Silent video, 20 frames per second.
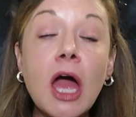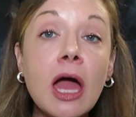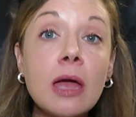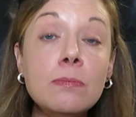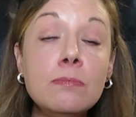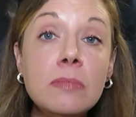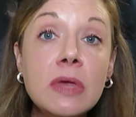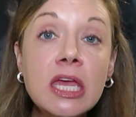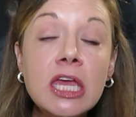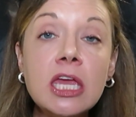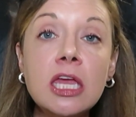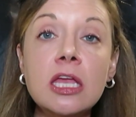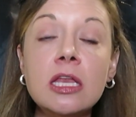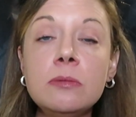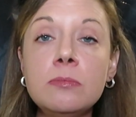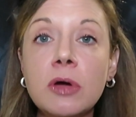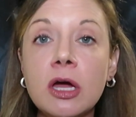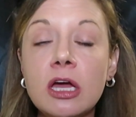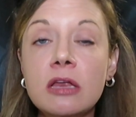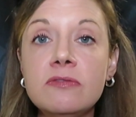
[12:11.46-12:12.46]
I'm
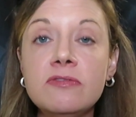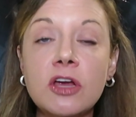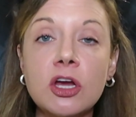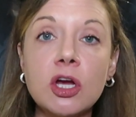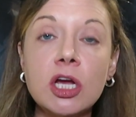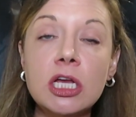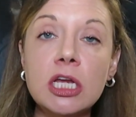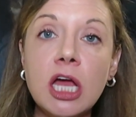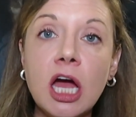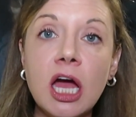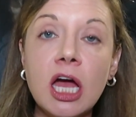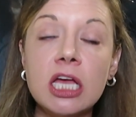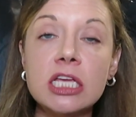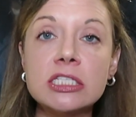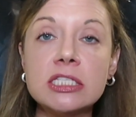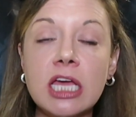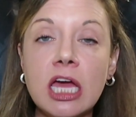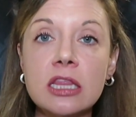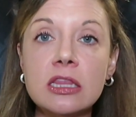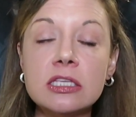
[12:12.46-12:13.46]
mean but very
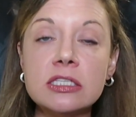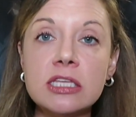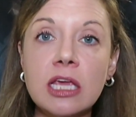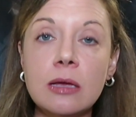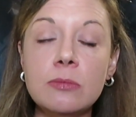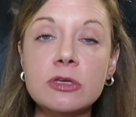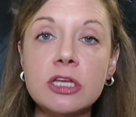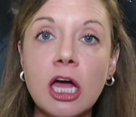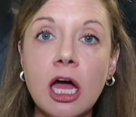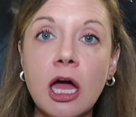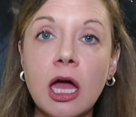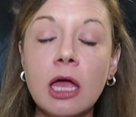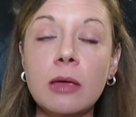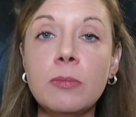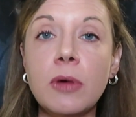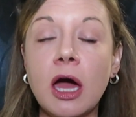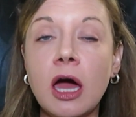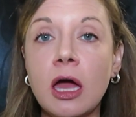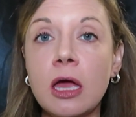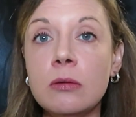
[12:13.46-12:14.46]
nice at the same
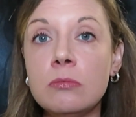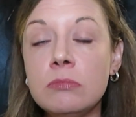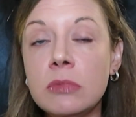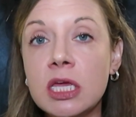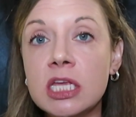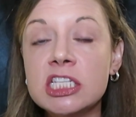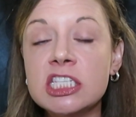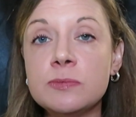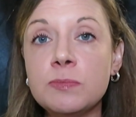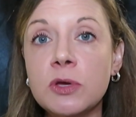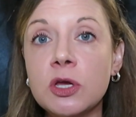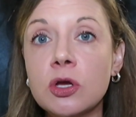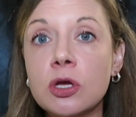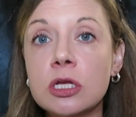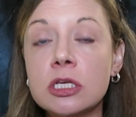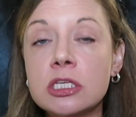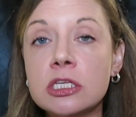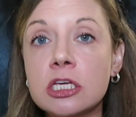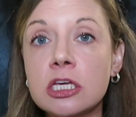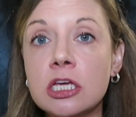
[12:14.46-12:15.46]
time, I'm
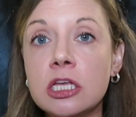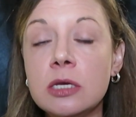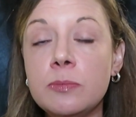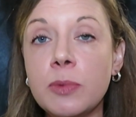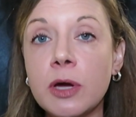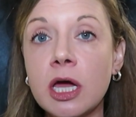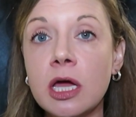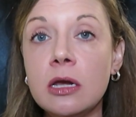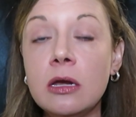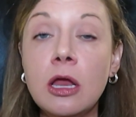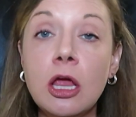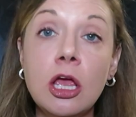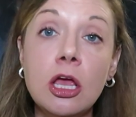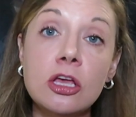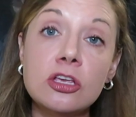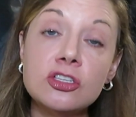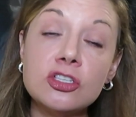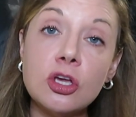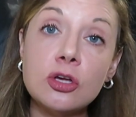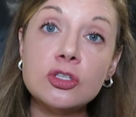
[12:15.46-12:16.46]
mean-spirited but
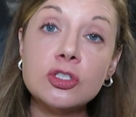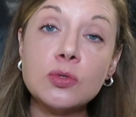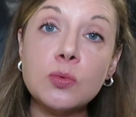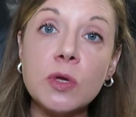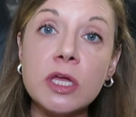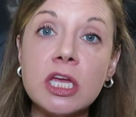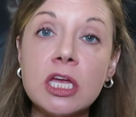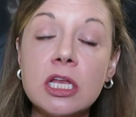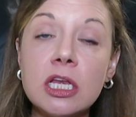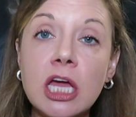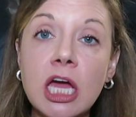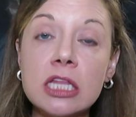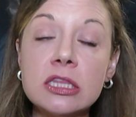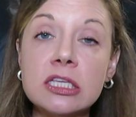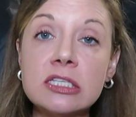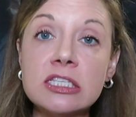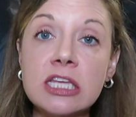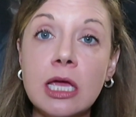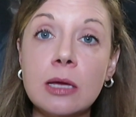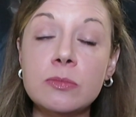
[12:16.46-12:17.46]
so sweet at
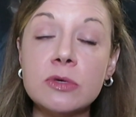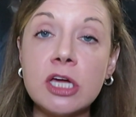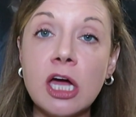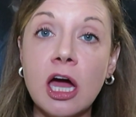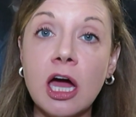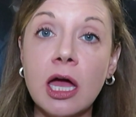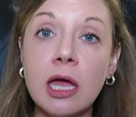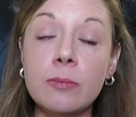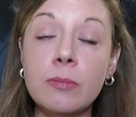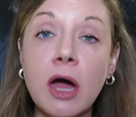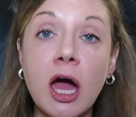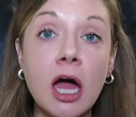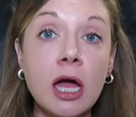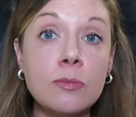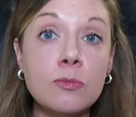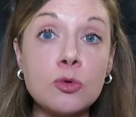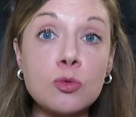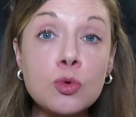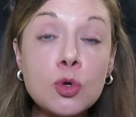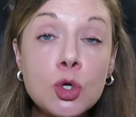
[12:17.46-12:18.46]
the same time,
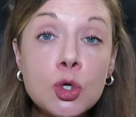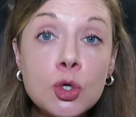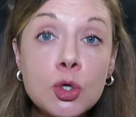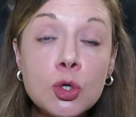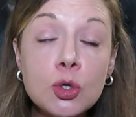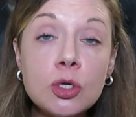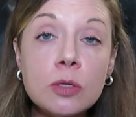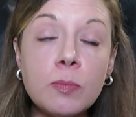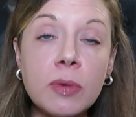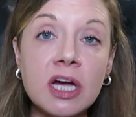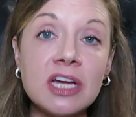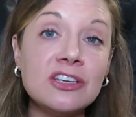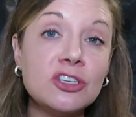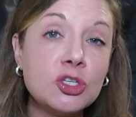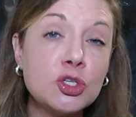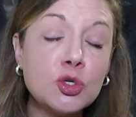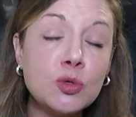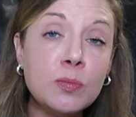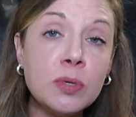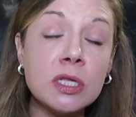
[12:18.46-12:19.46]
I'm rude but
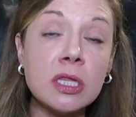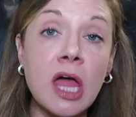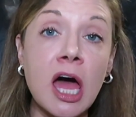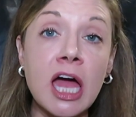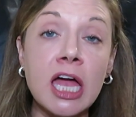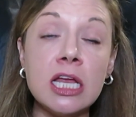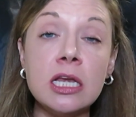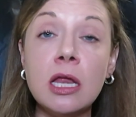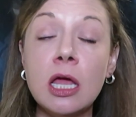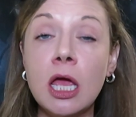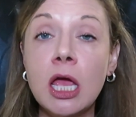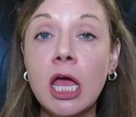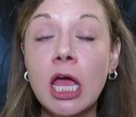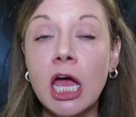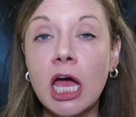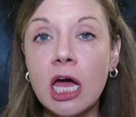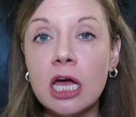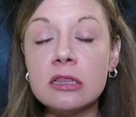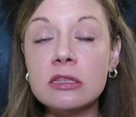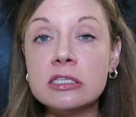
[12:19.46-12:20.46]
too polite
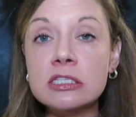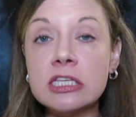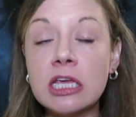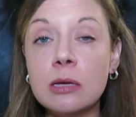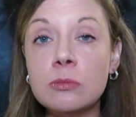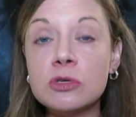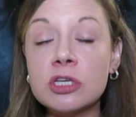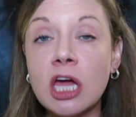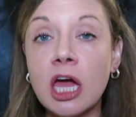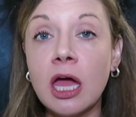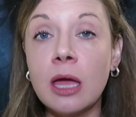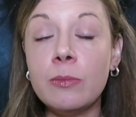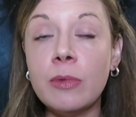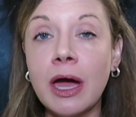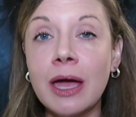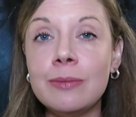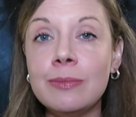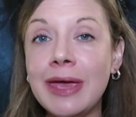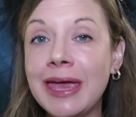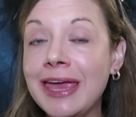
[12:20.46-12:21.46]
at the same time,
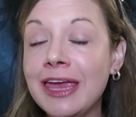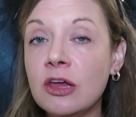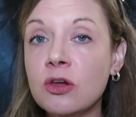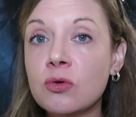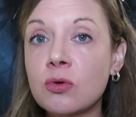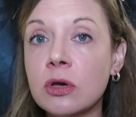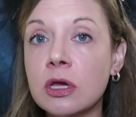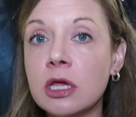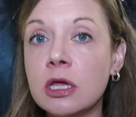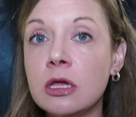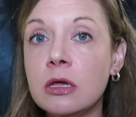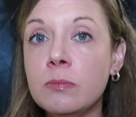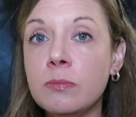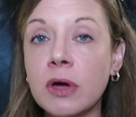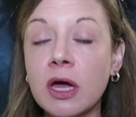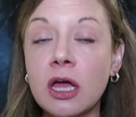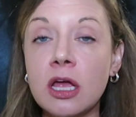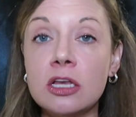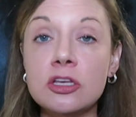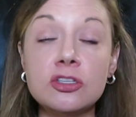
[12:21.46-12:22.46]
I'm angry
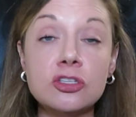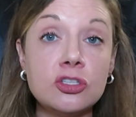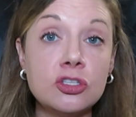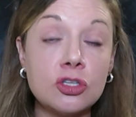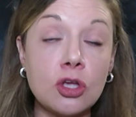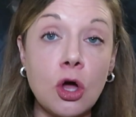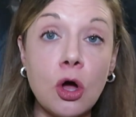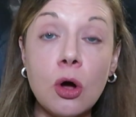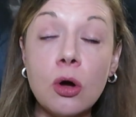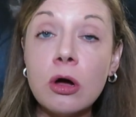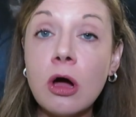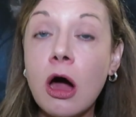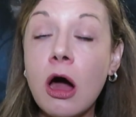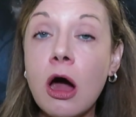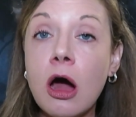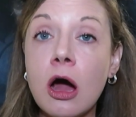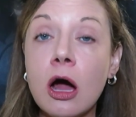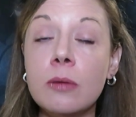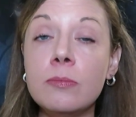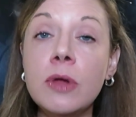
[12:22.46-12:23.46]
but so
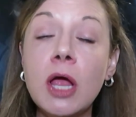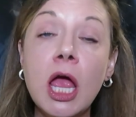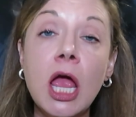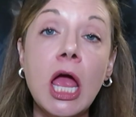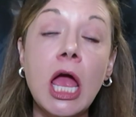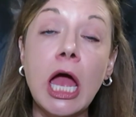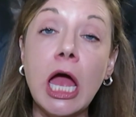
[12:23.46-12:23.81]
calm